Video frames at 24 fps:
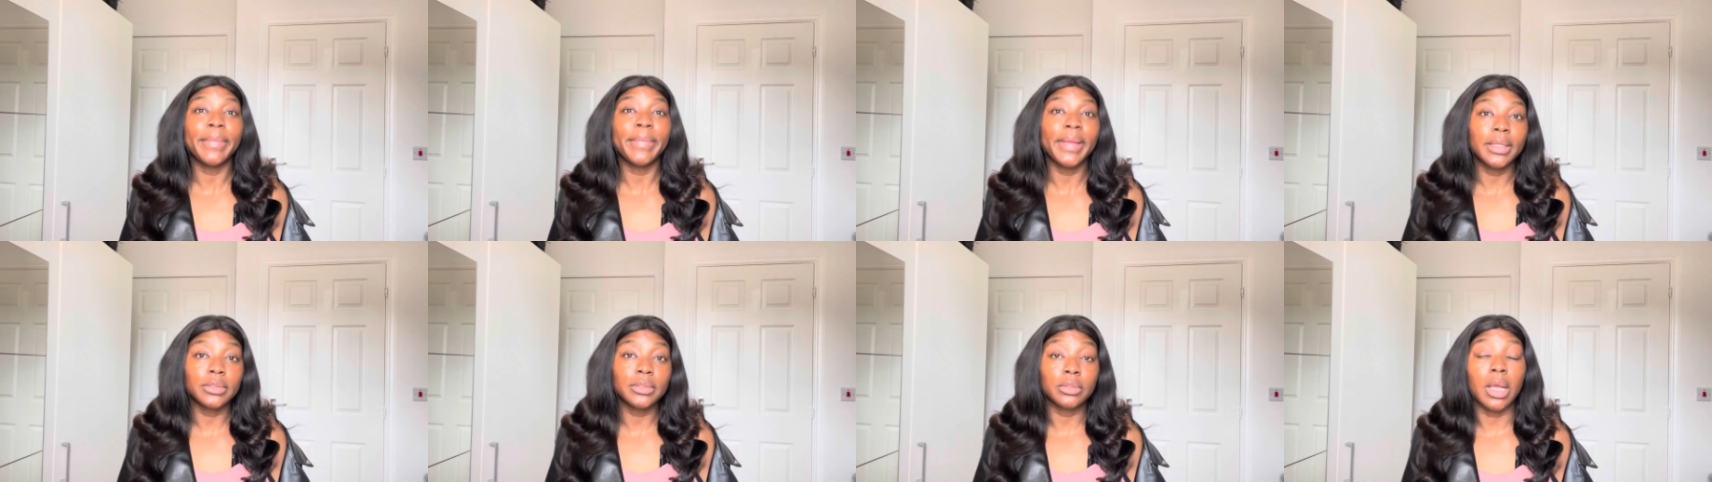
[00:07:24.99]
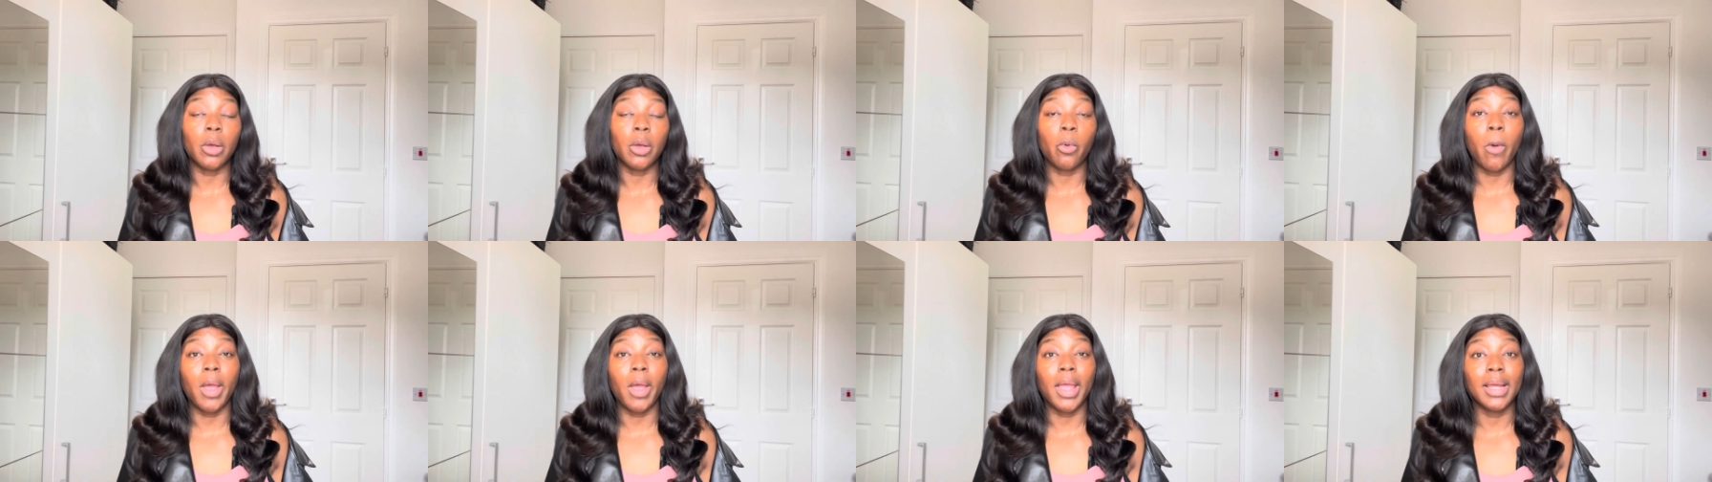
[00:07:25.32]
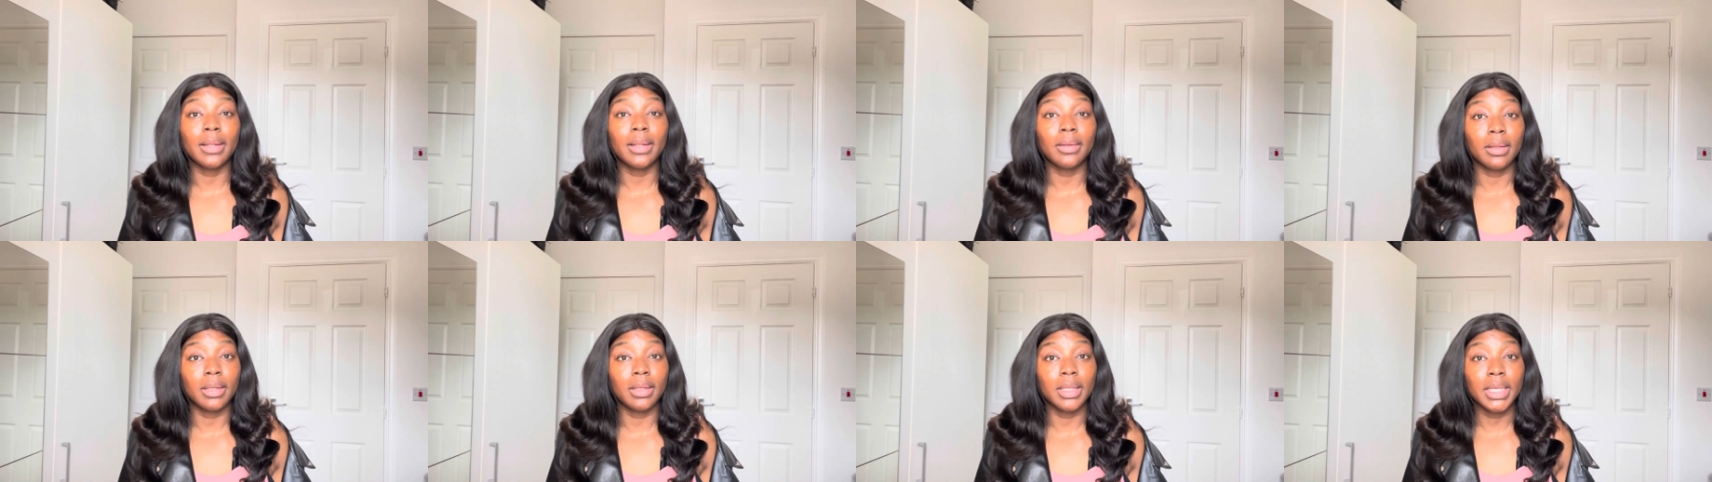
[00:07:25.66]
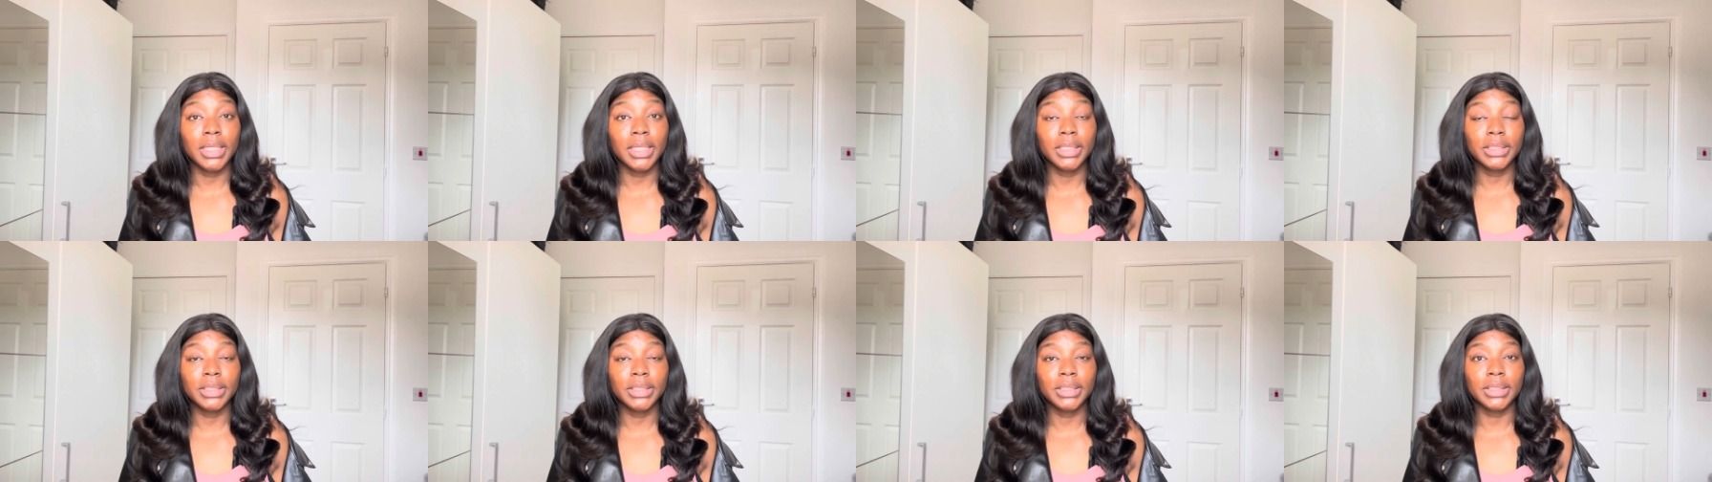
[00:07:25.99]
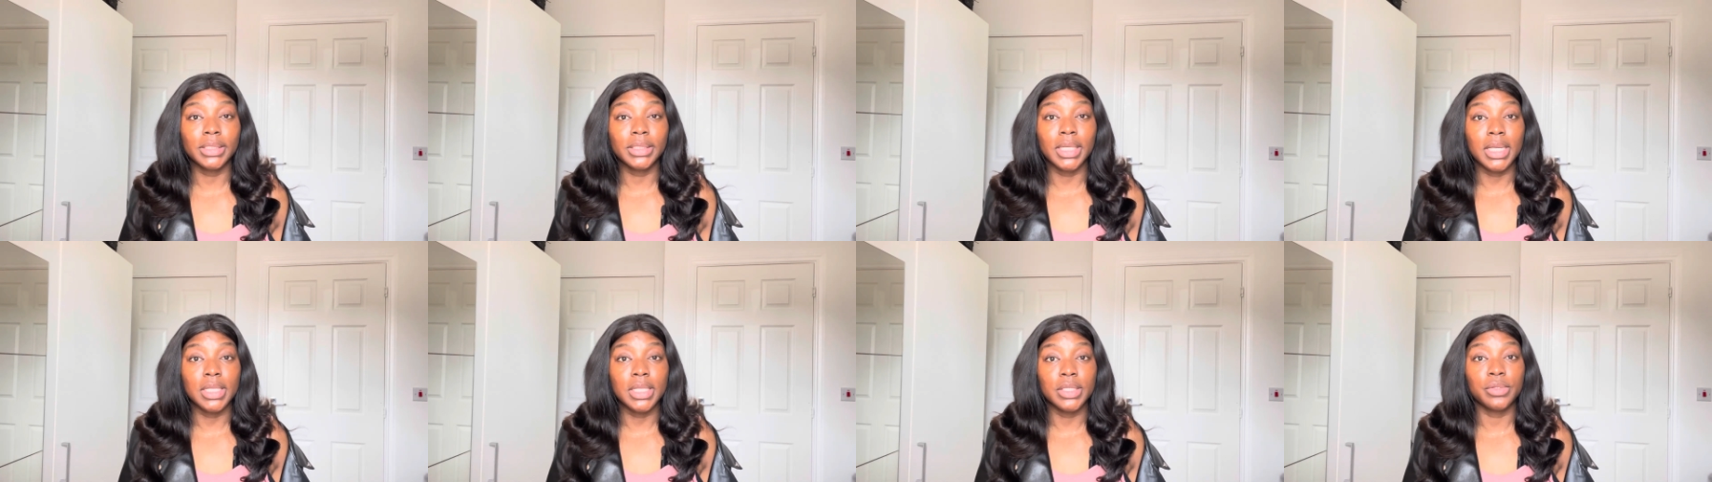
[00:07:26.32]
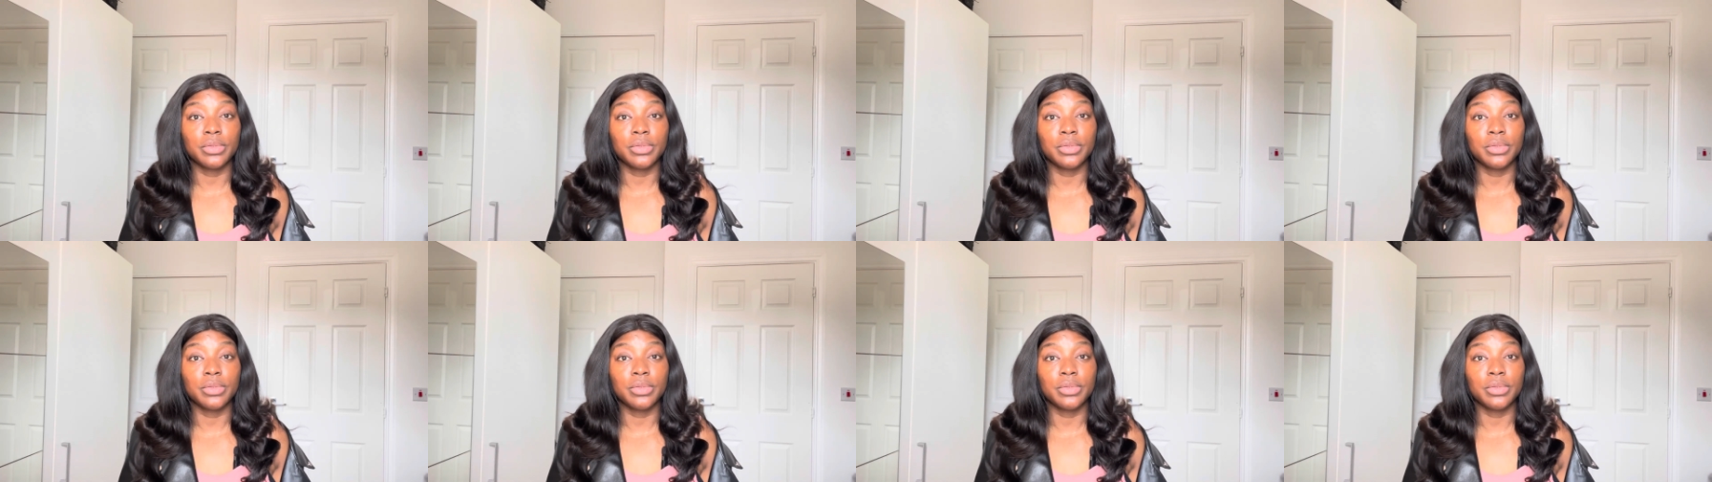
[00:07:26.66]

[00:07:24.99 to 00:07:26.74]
here to acquire knowledge and